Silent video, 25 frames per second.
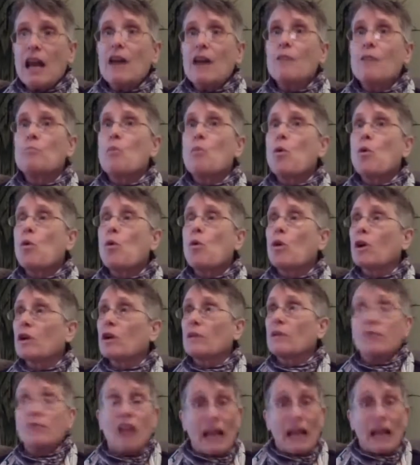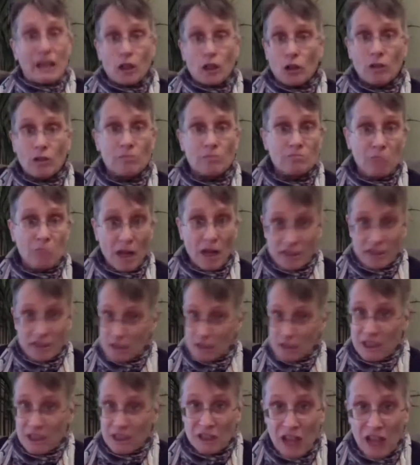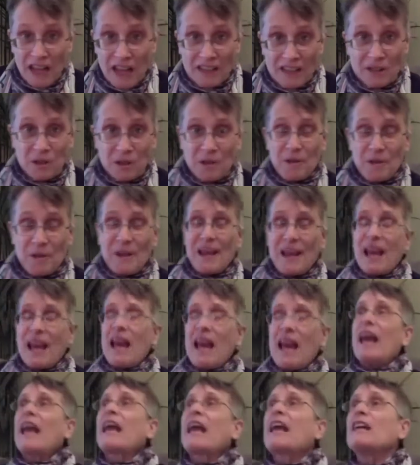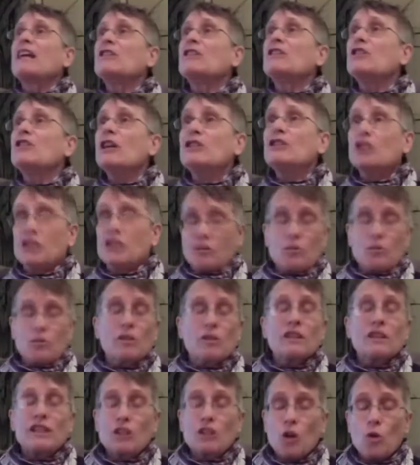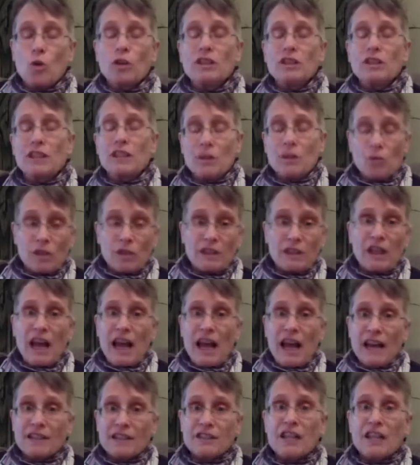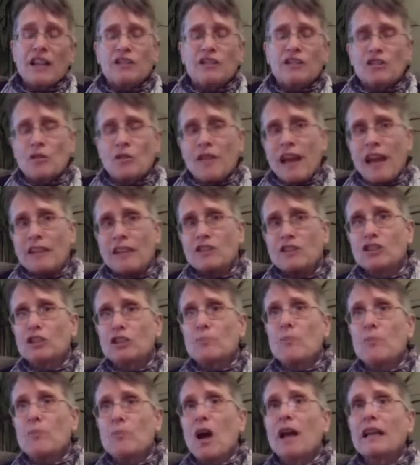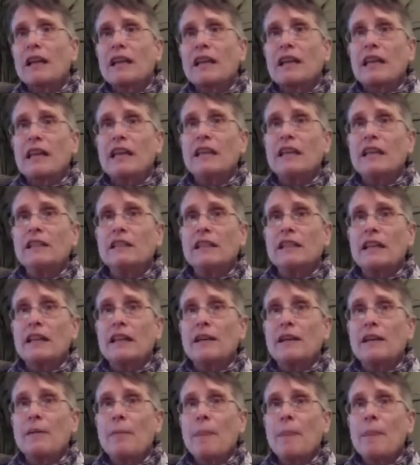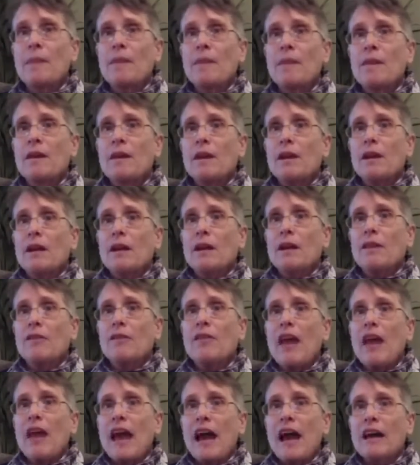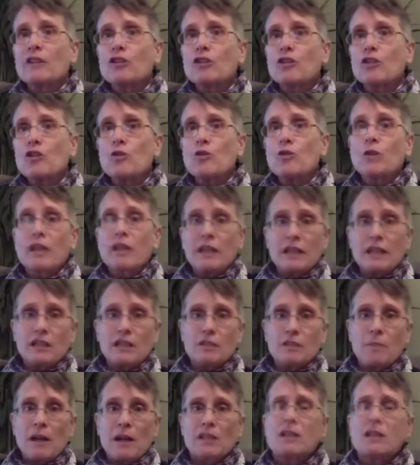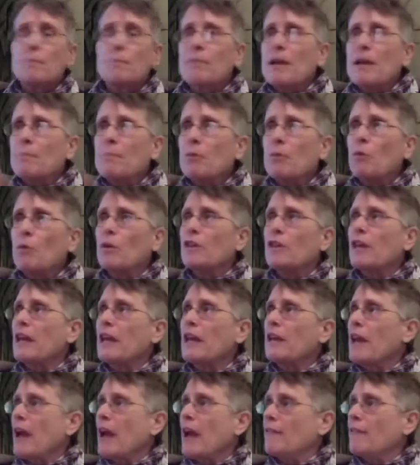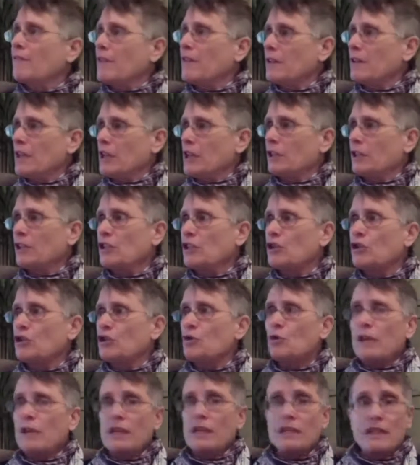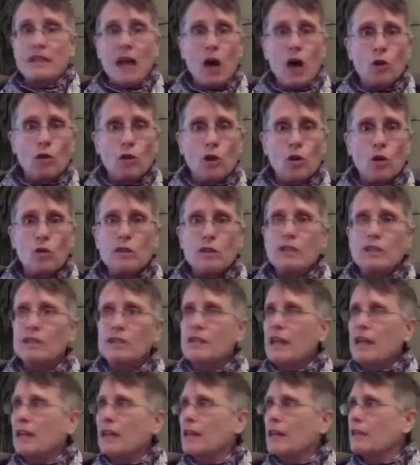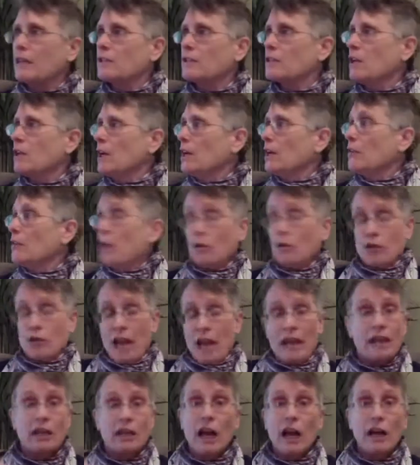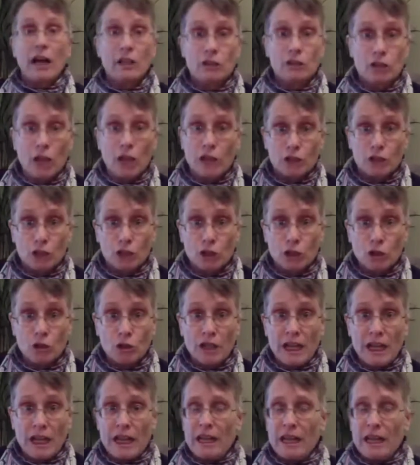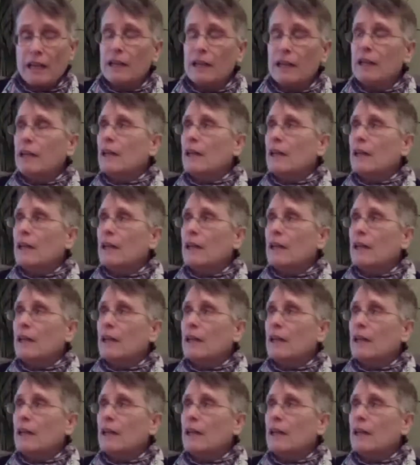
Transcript: more lighter, possibly lighter, and just really totally relaxed. And so that's shamanic healing that you can expect. Some people, when they have the healing too, get downloads, they're taken on a journey,